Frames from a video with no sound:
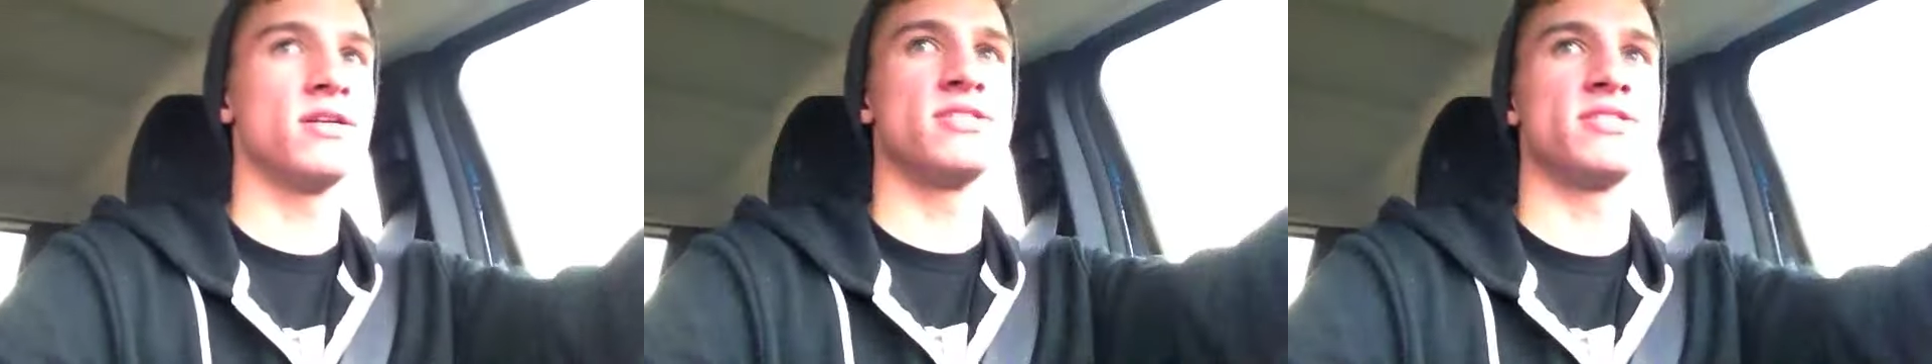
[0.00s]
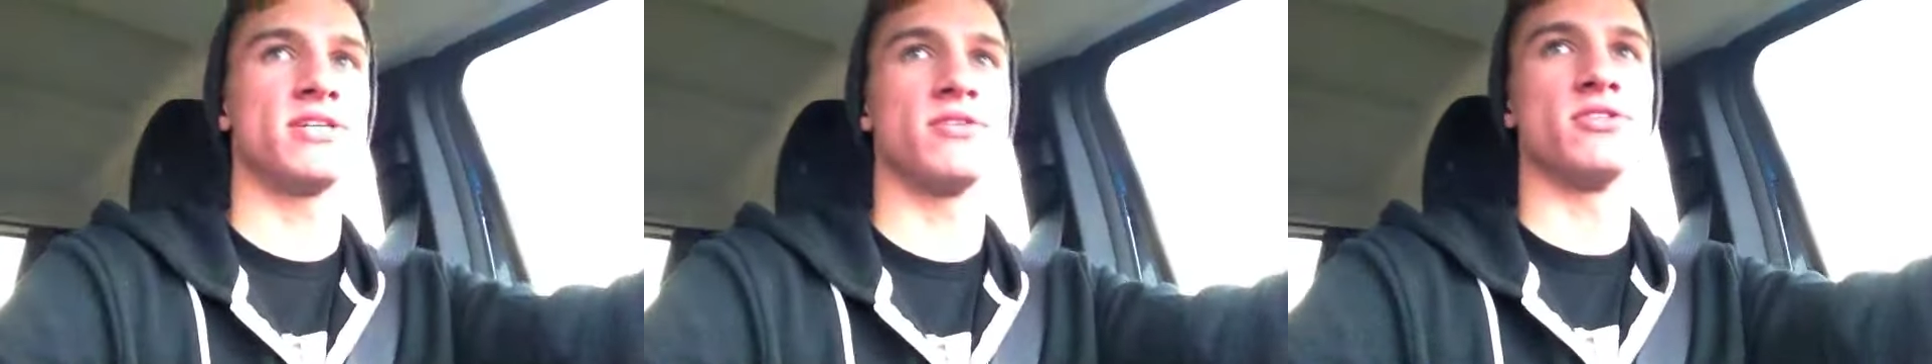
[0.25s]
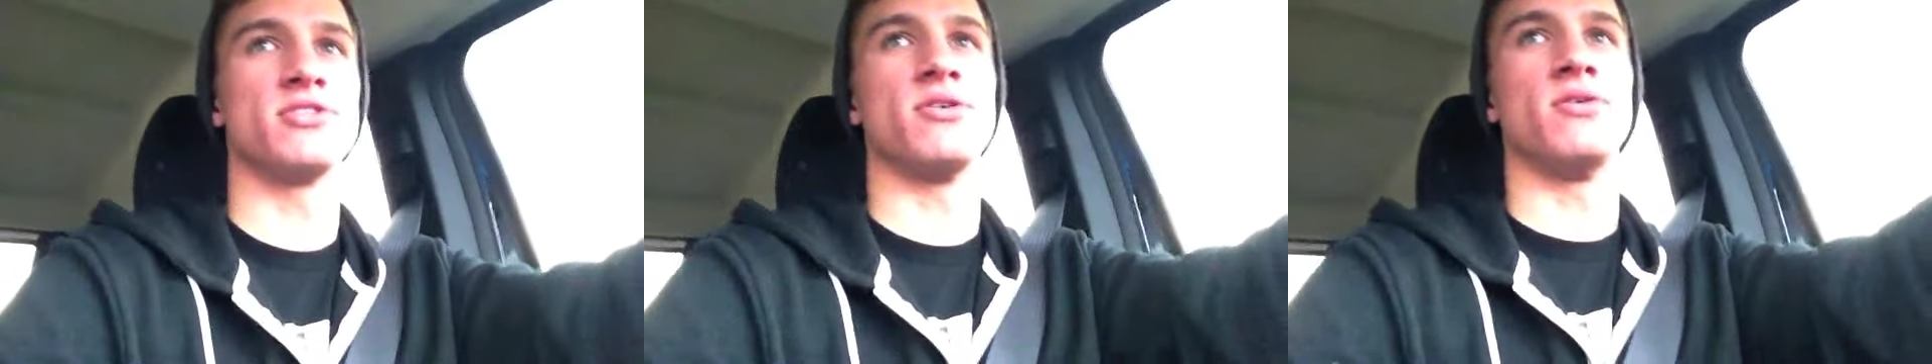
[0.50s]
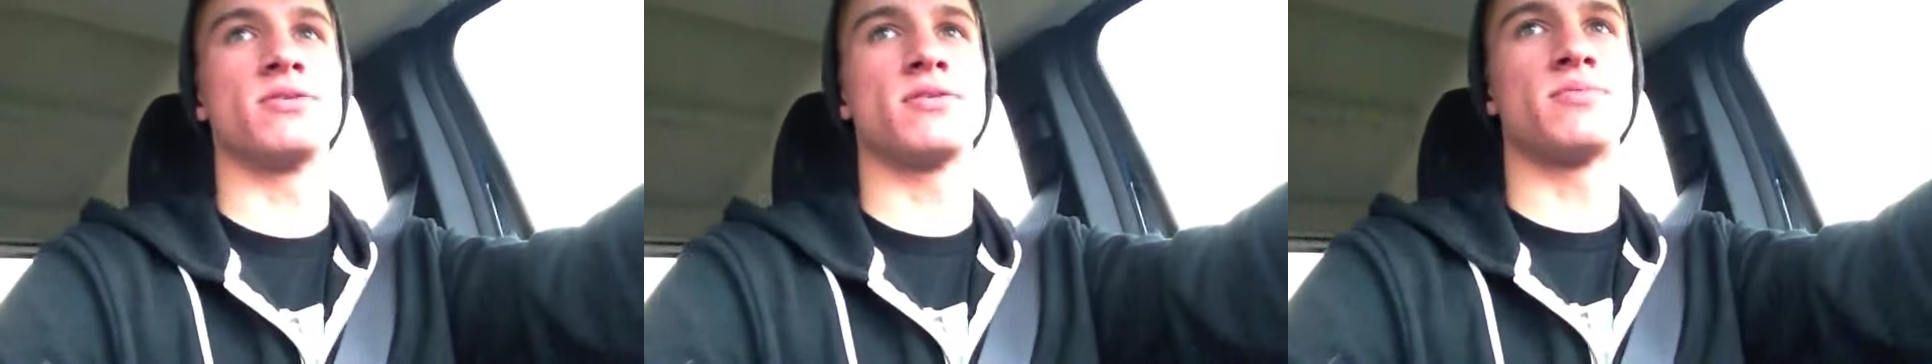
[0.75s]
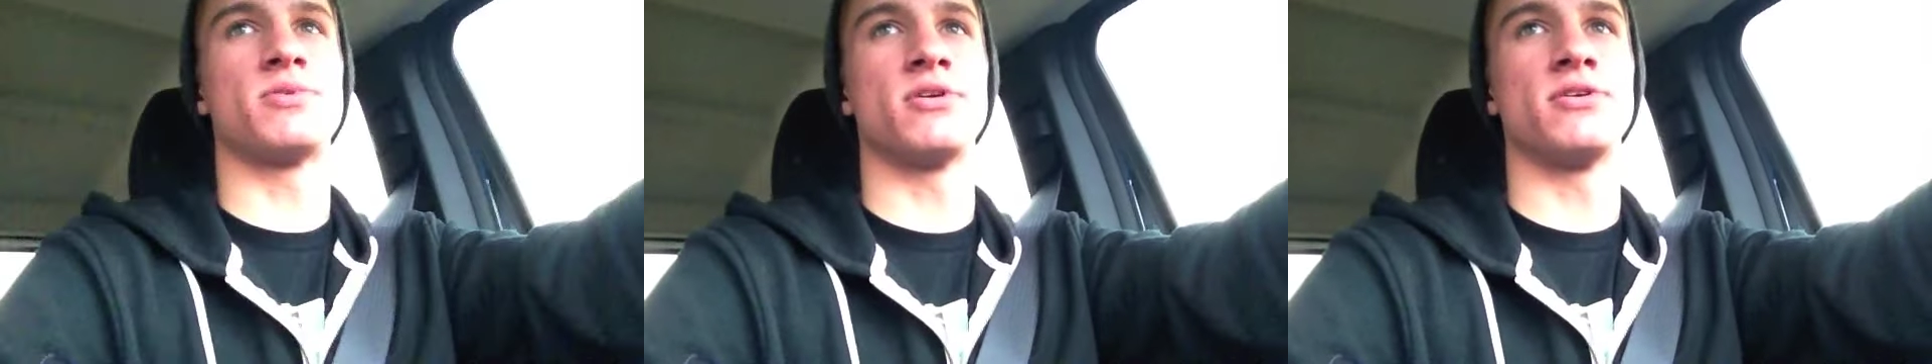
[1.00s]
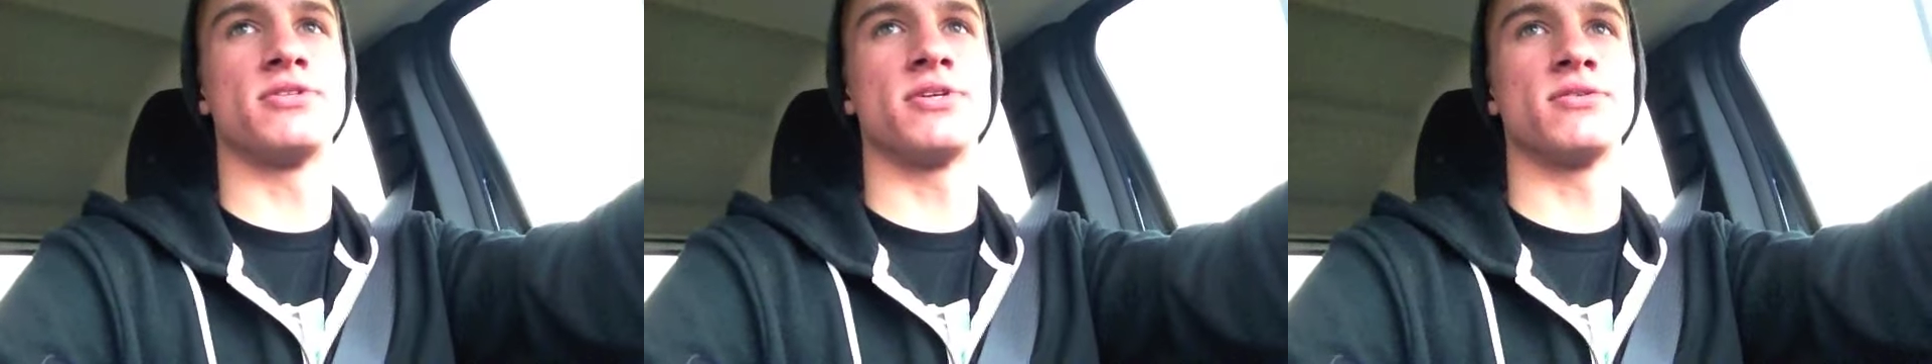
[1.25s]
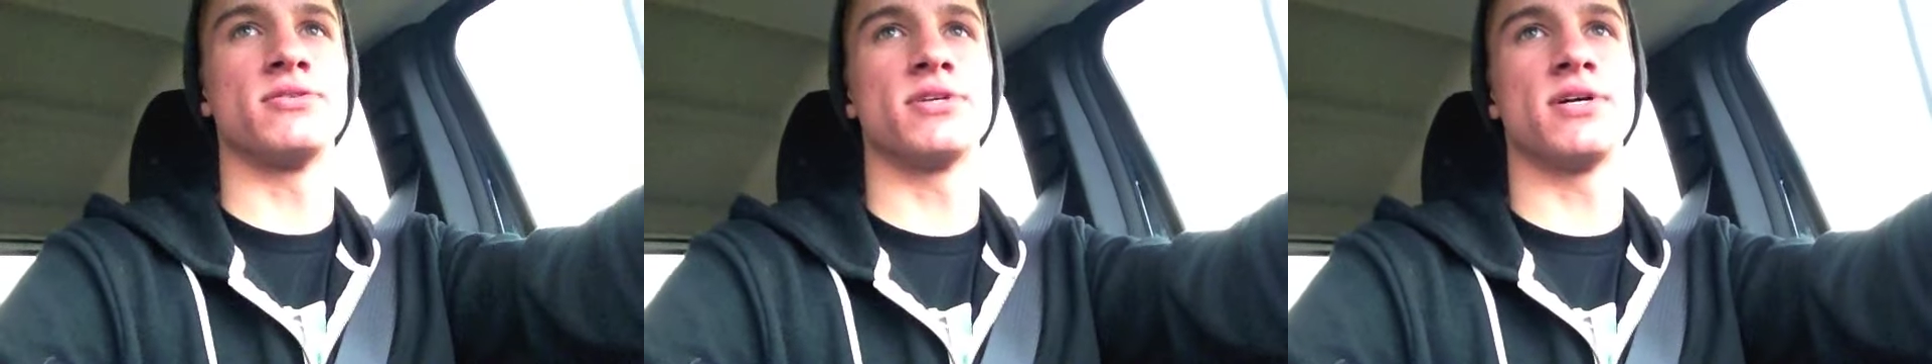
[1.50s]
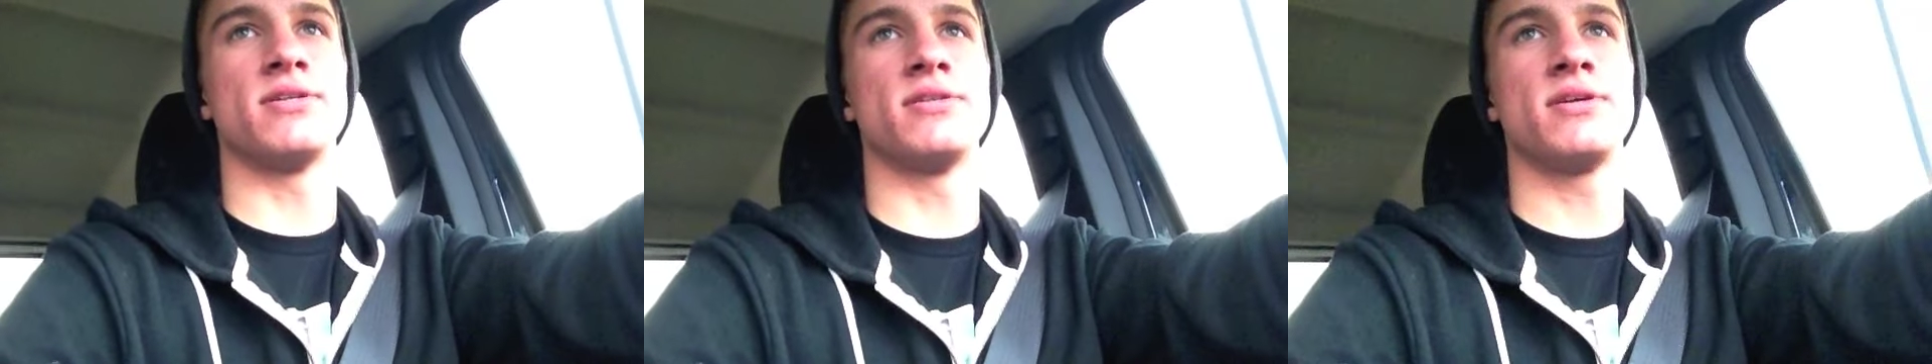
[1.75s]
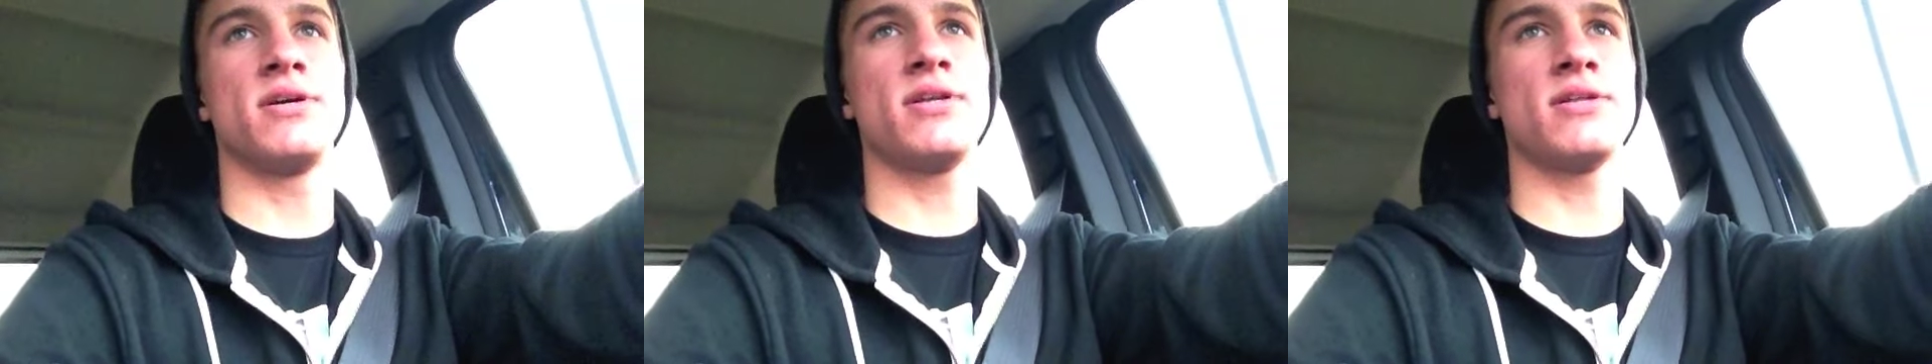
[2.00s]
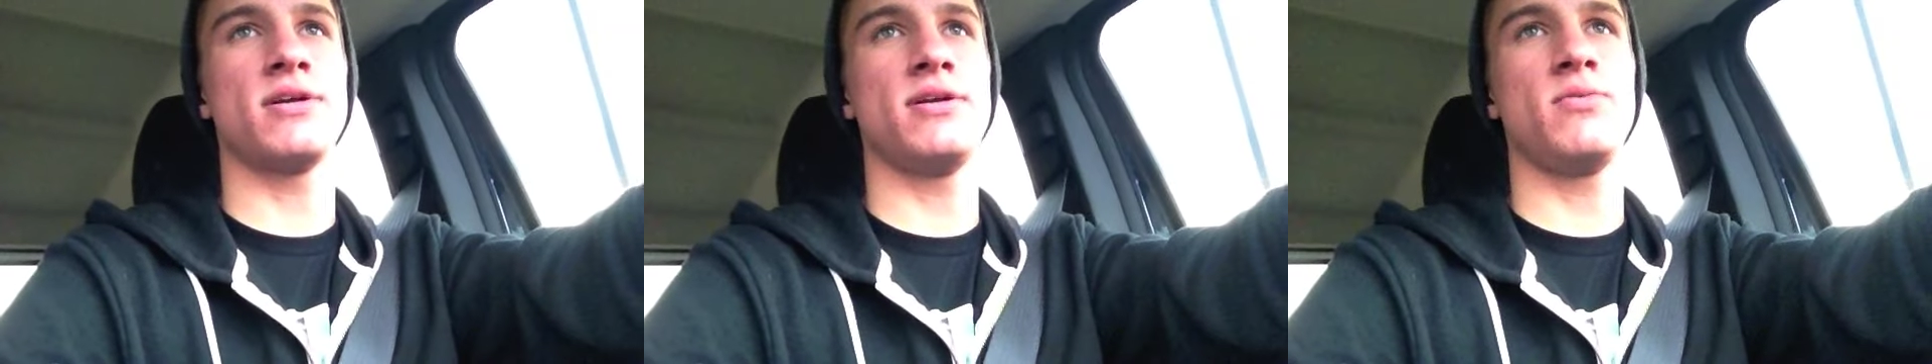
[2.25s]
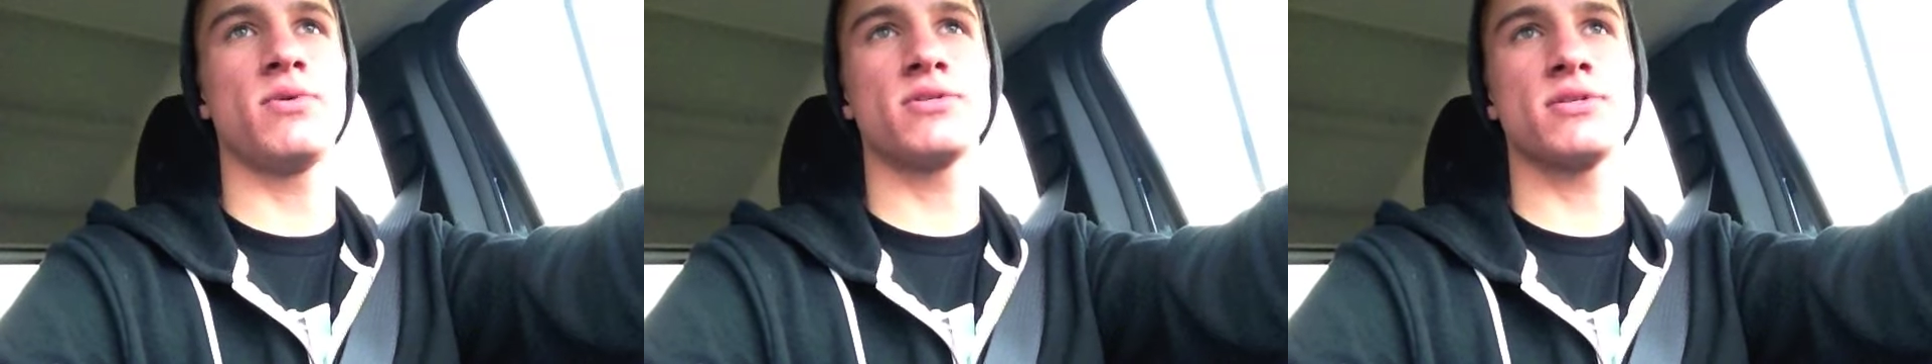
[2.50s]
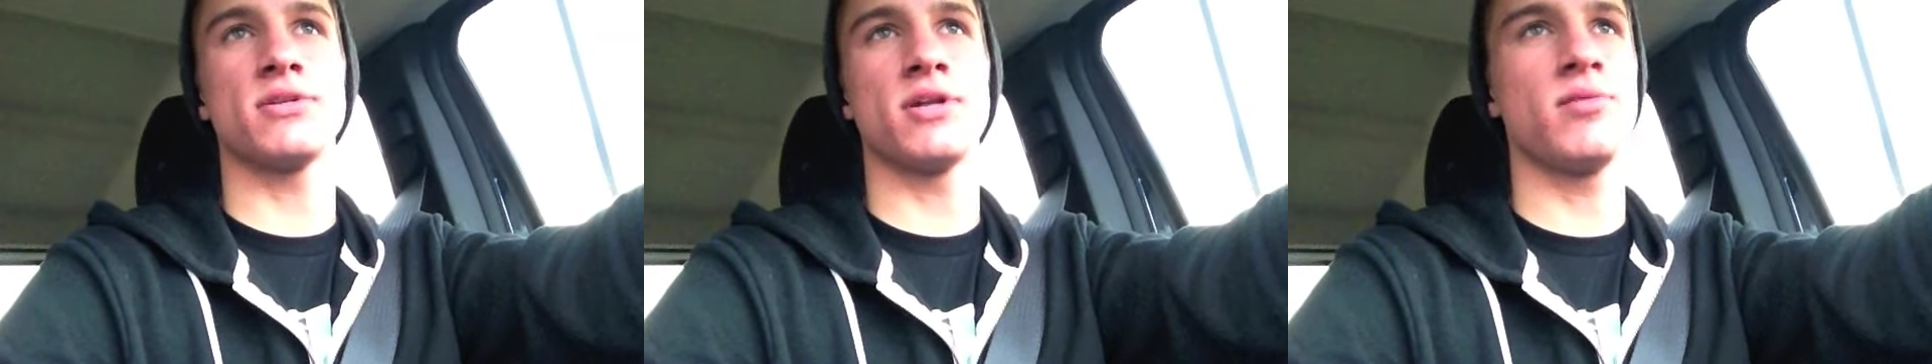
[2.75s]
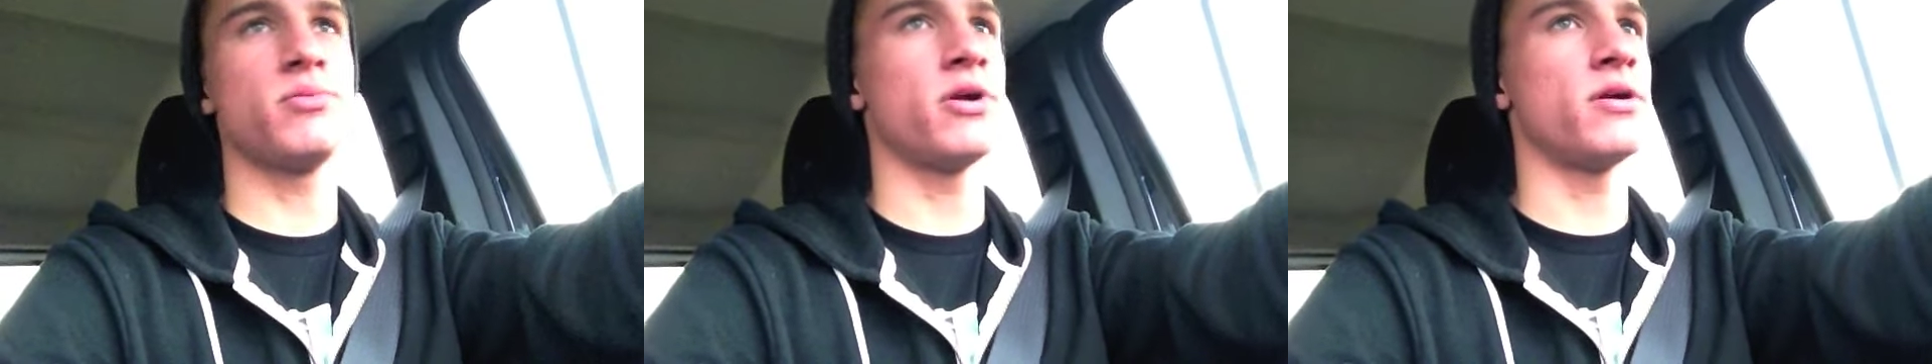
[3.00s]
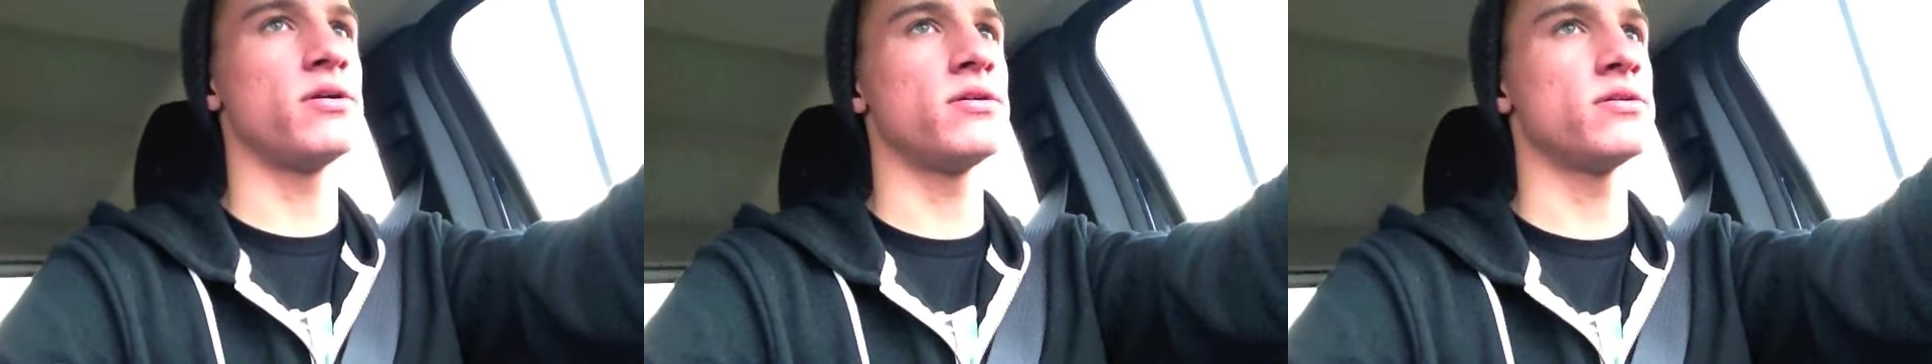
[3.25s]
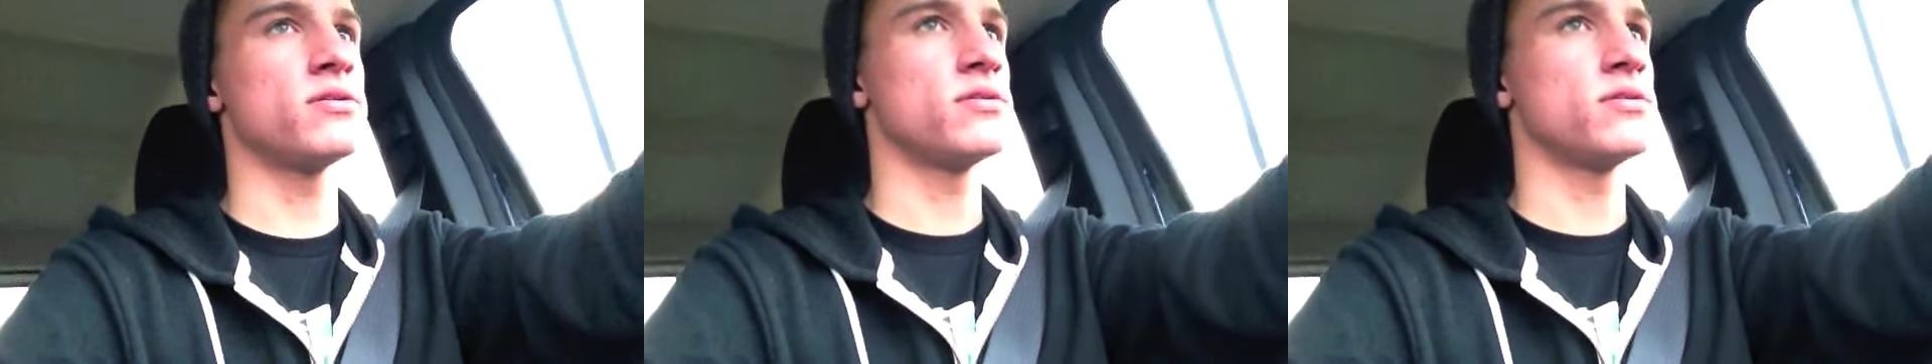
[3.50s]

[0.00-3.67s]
Signals. You always have to turn your signals on. Hey, that lady works at the library.